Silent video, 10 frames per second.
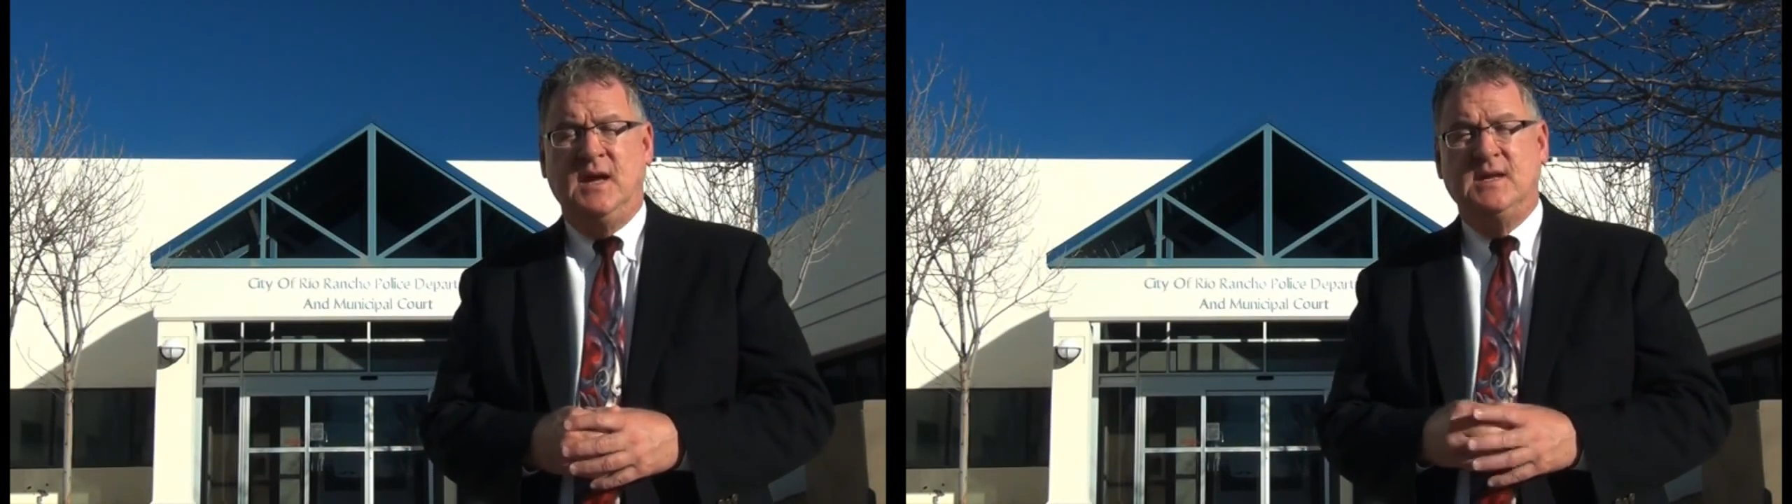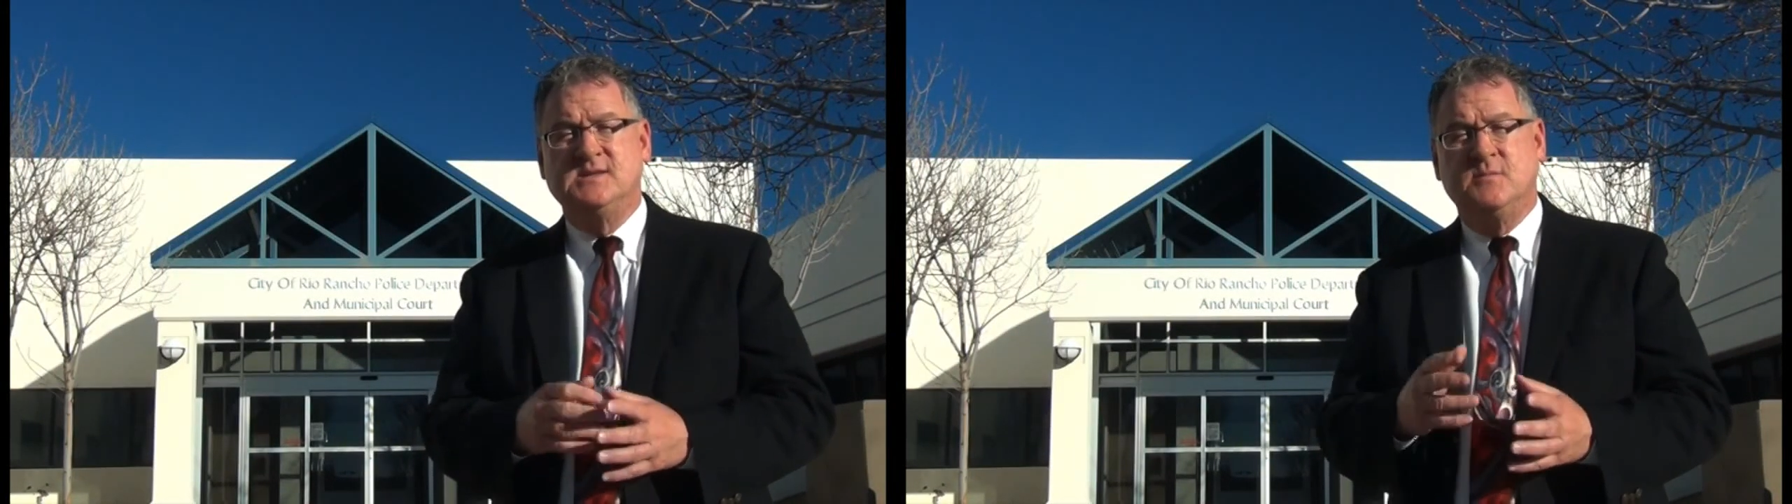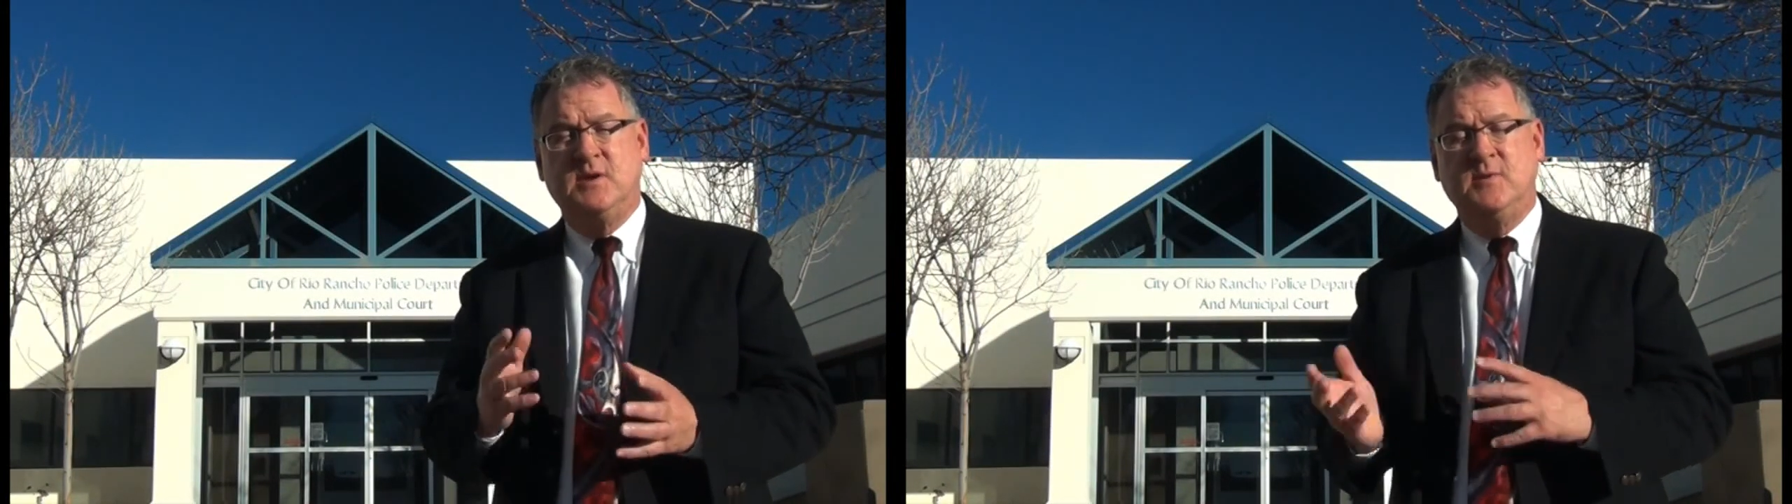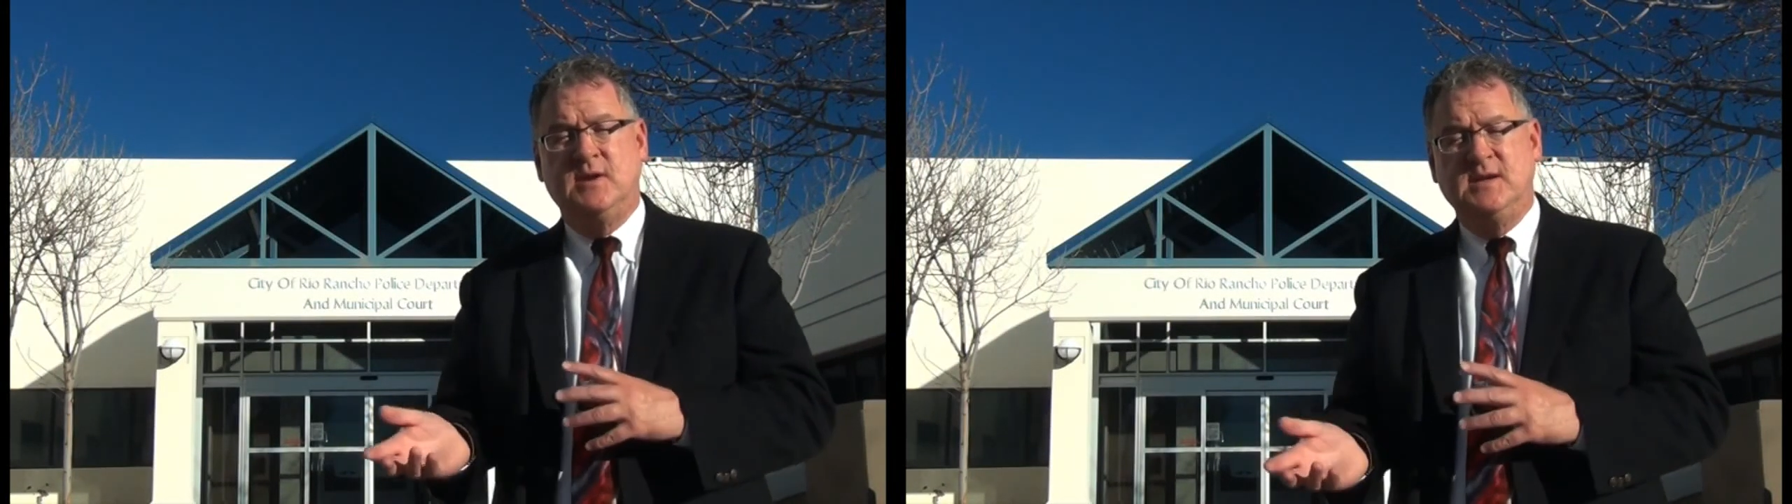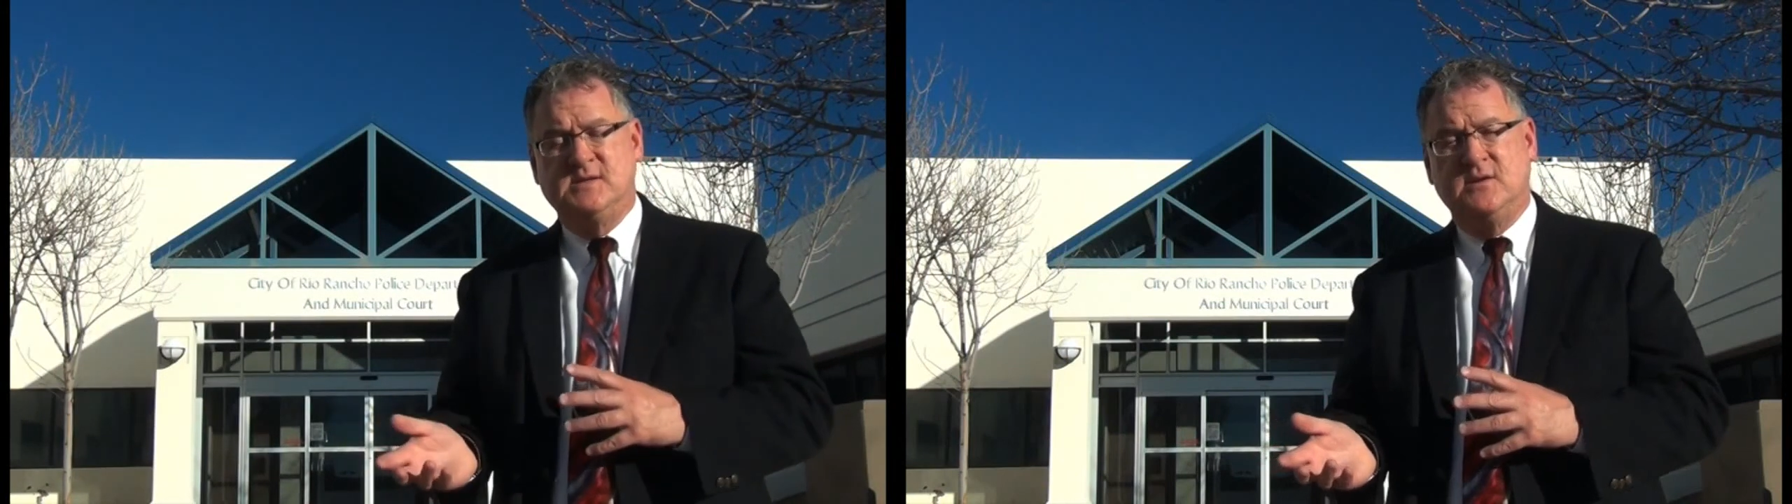and some
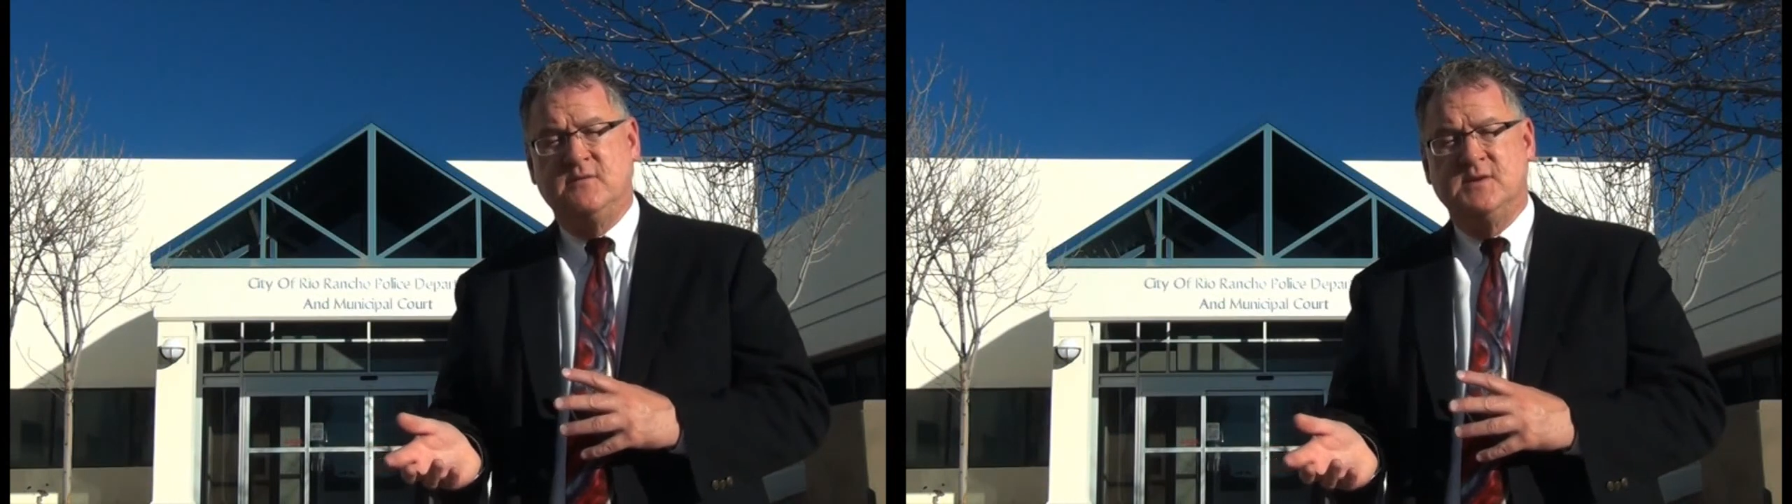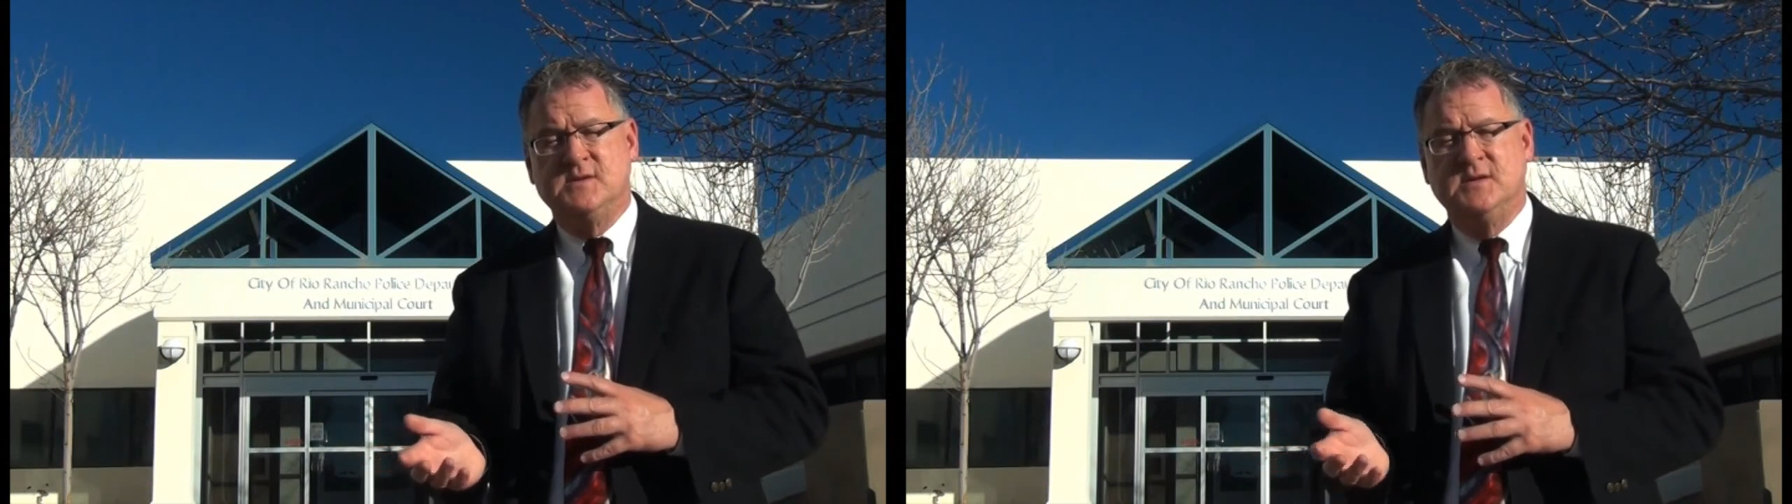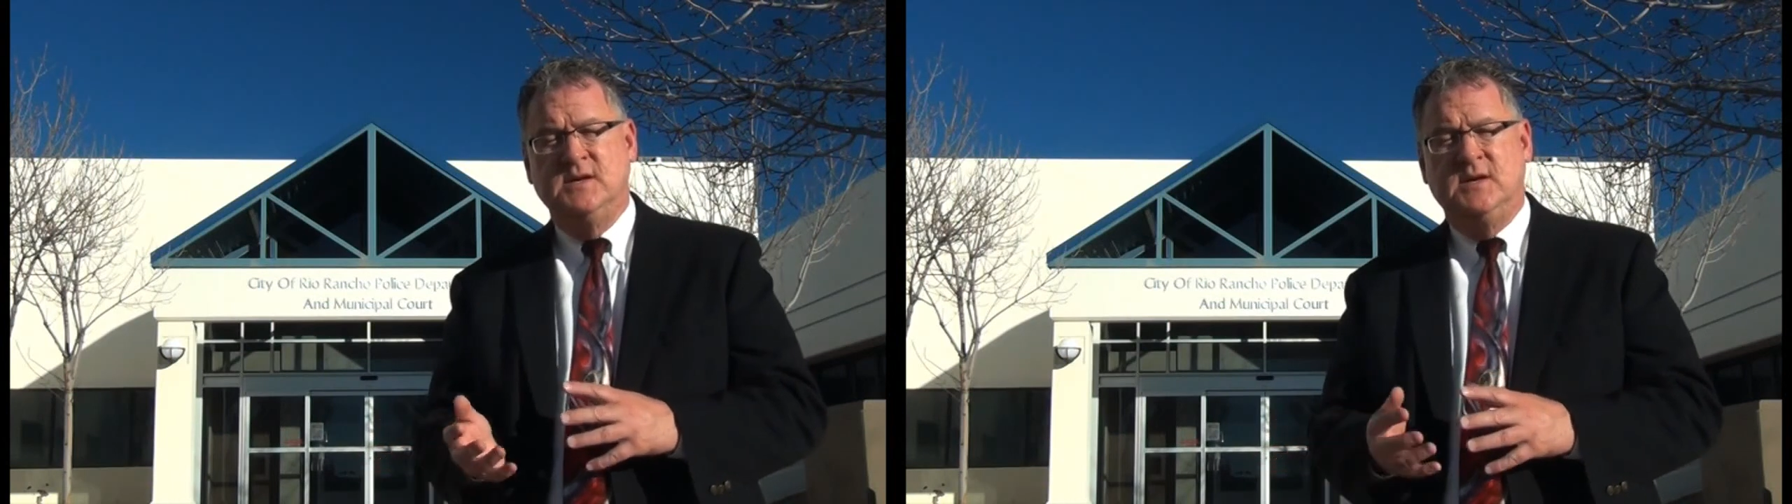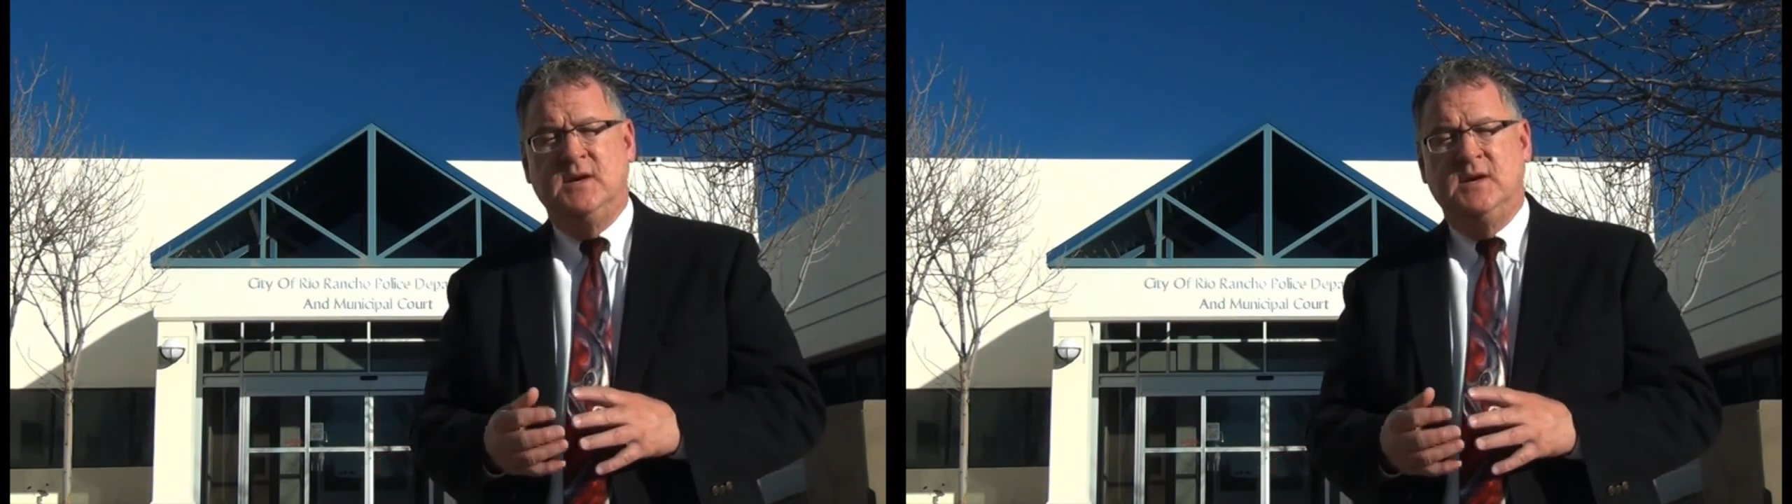community service.